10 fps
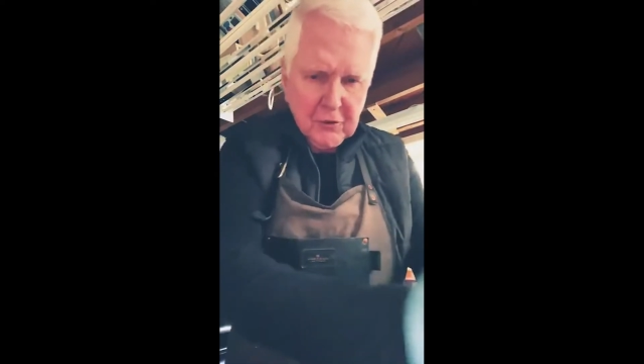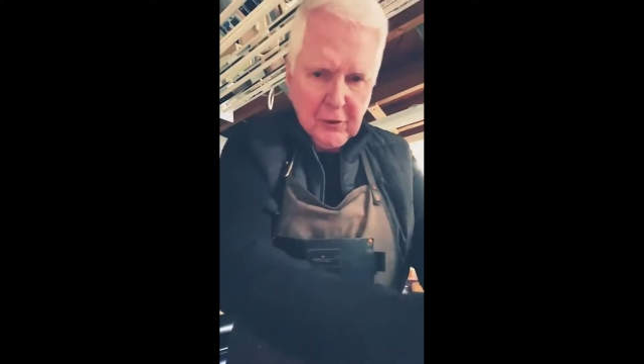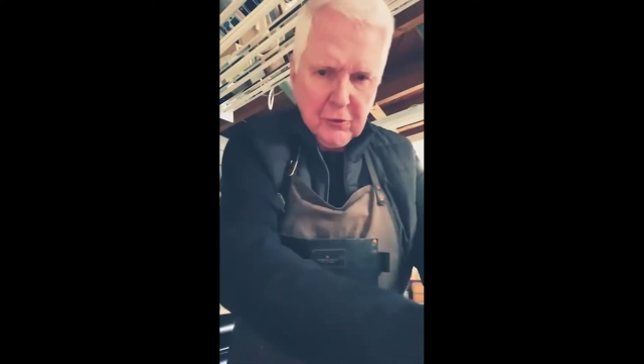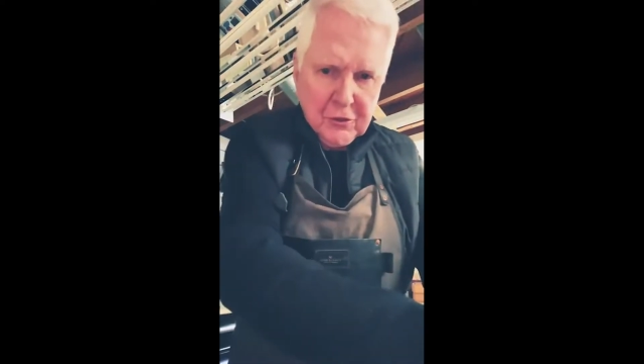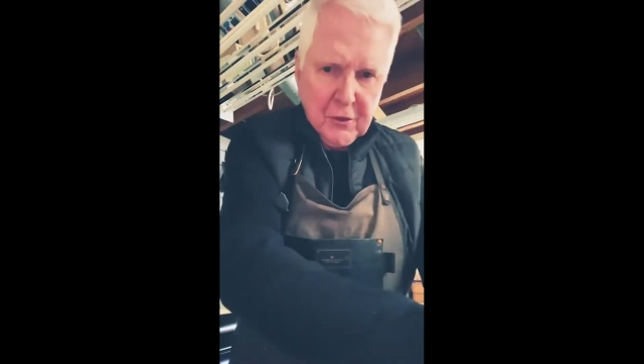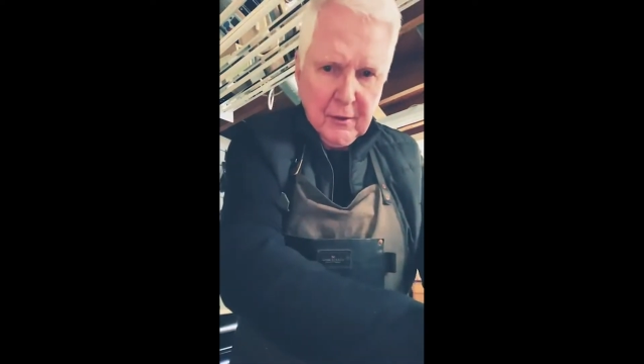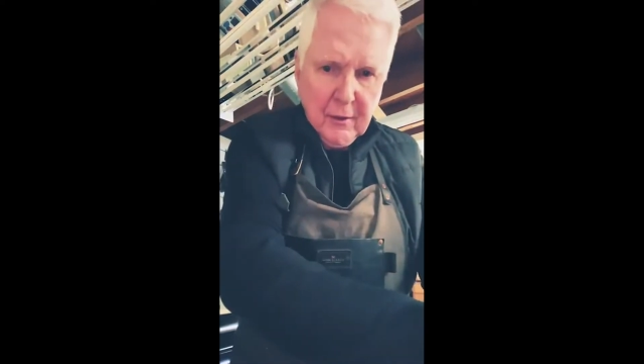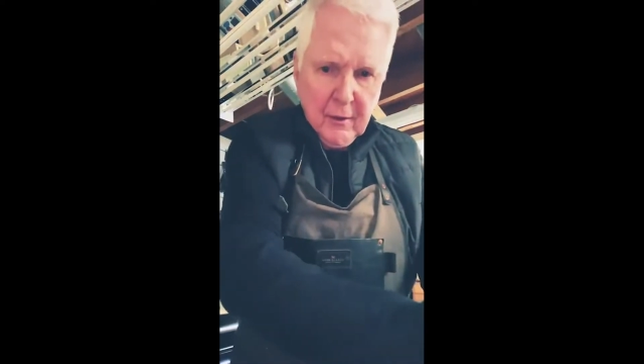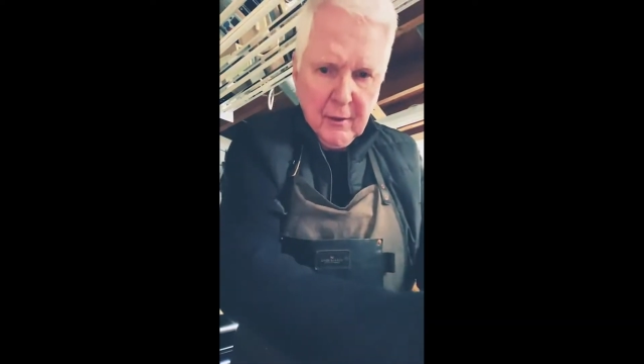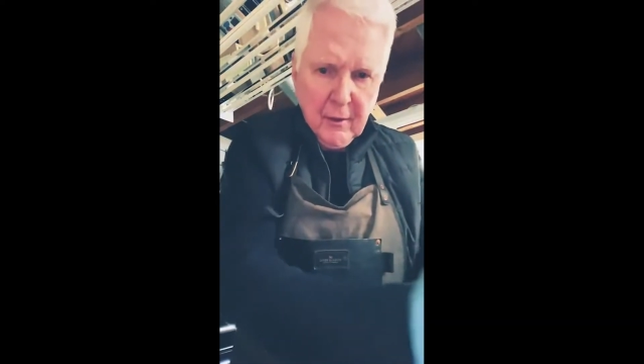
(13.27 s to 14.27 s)
solution
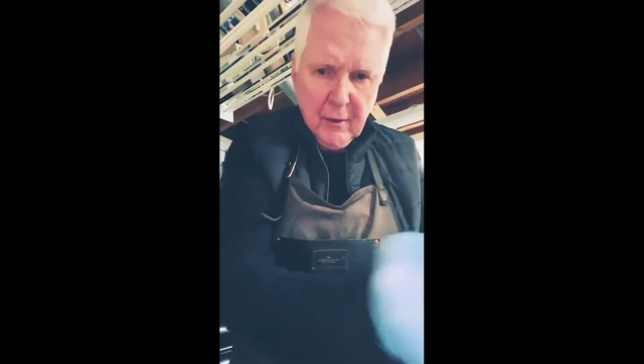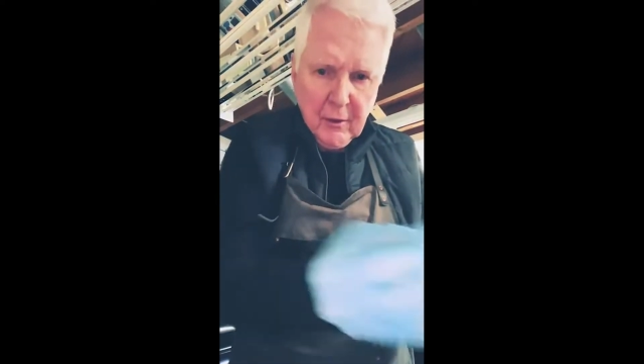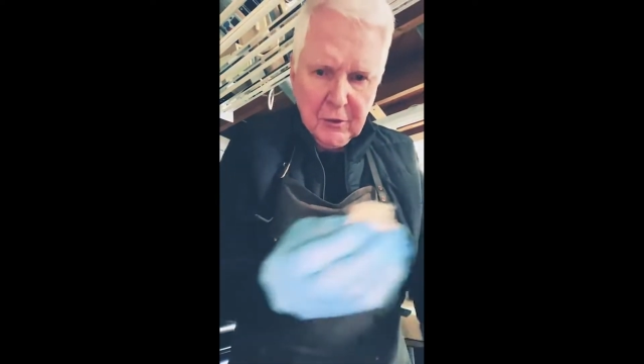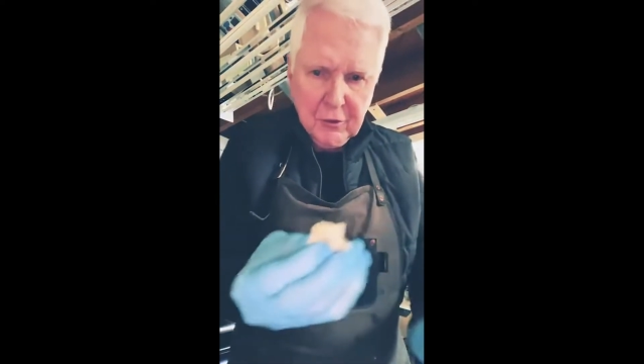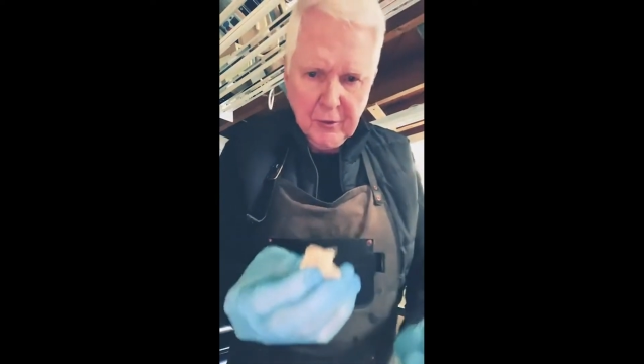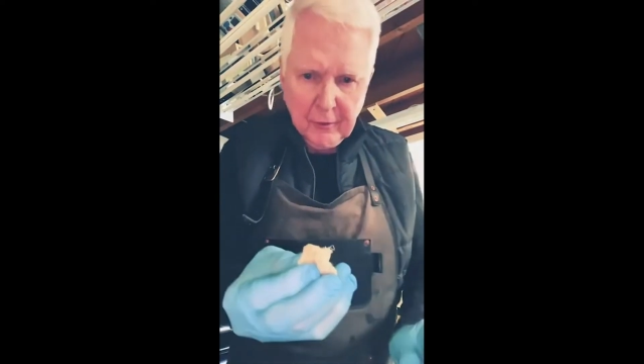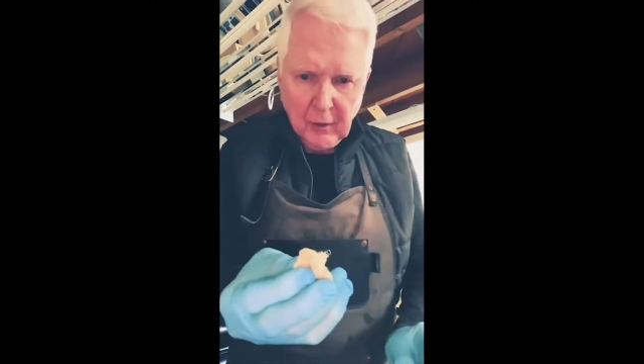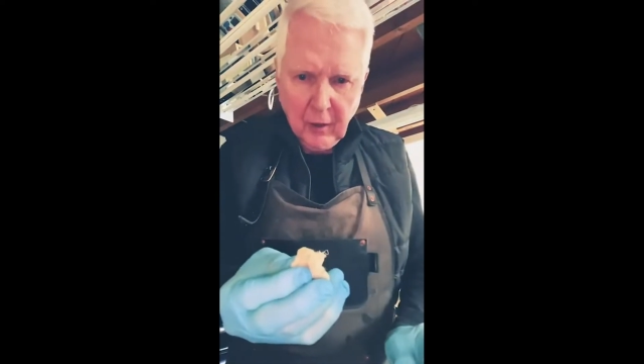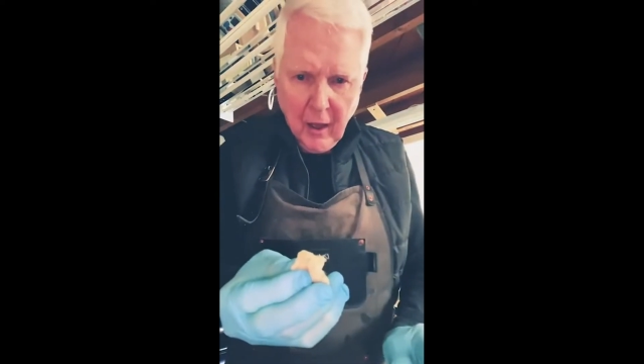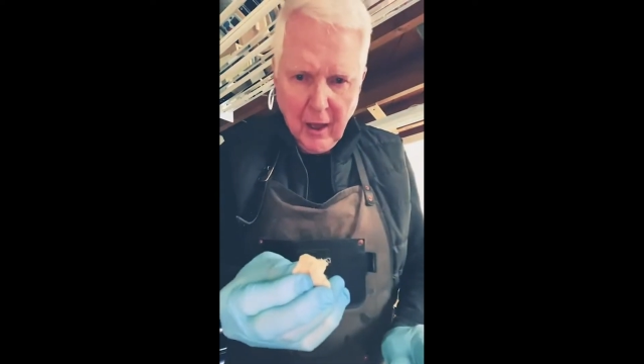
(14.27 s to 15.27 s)
to your
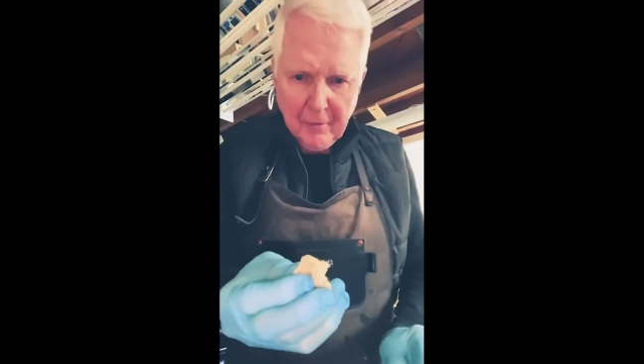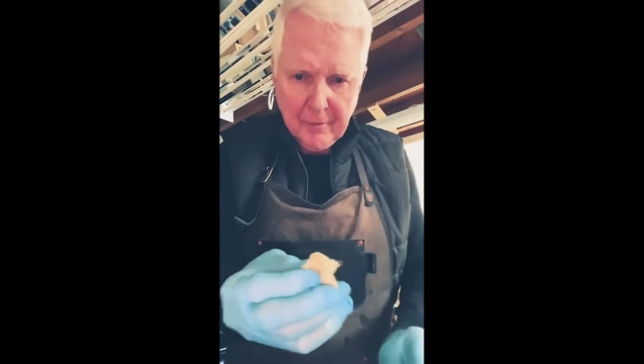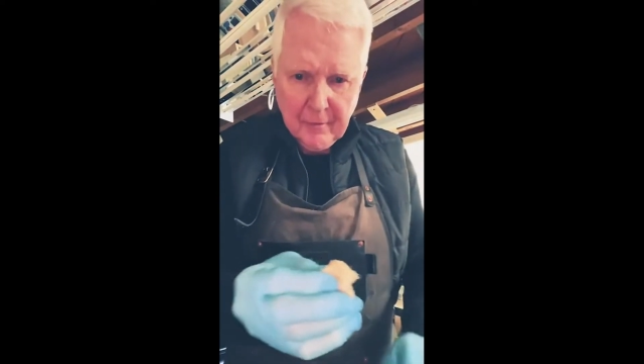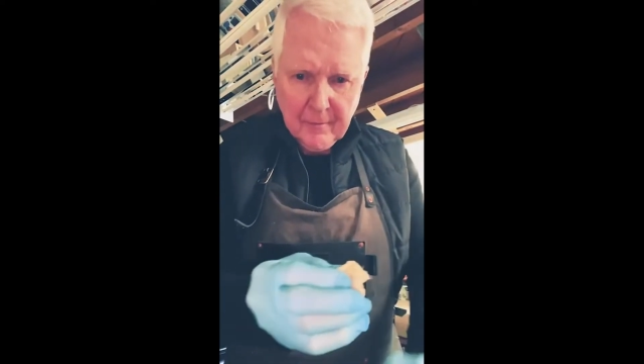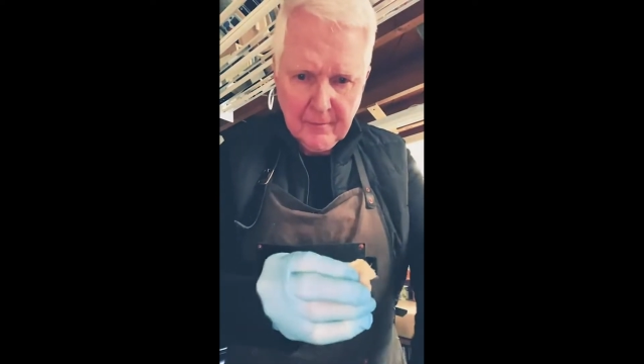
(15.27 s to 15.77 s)
cloth.